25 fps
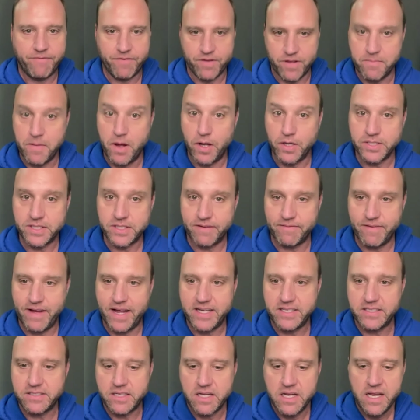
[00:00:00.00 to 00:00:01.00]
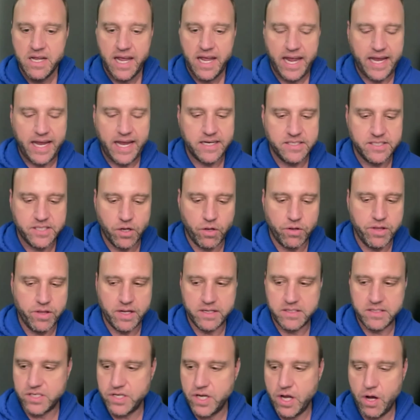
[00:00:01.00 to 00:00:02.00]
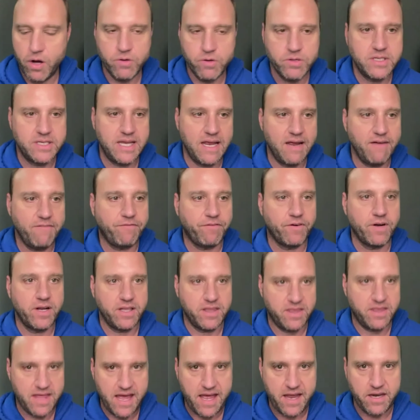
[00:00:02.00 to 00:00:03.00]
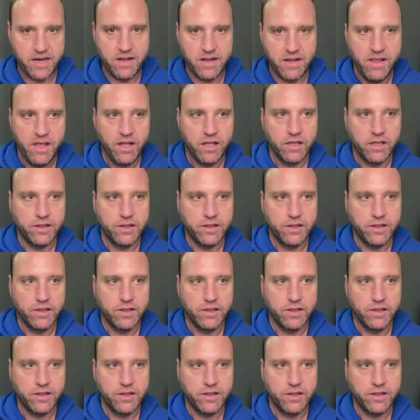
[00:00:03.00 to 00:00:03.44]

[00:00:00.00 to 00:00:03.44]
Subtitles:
For the most of us. And so that's no different than